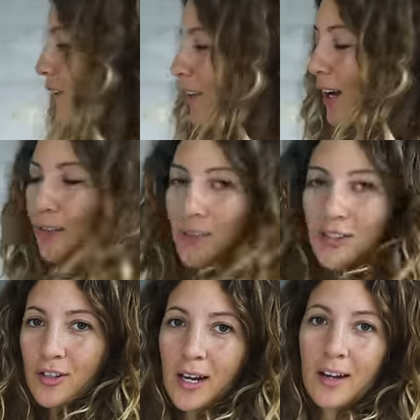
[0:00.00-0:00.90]

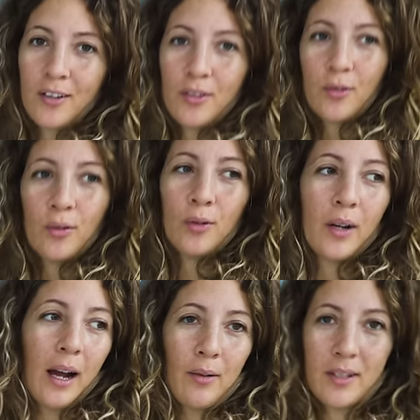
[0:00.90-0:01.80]
lounge chairs to
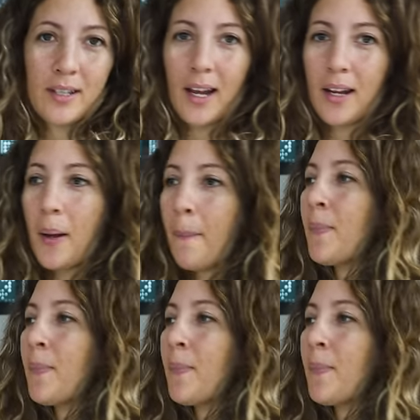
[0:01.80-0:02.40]
look outside.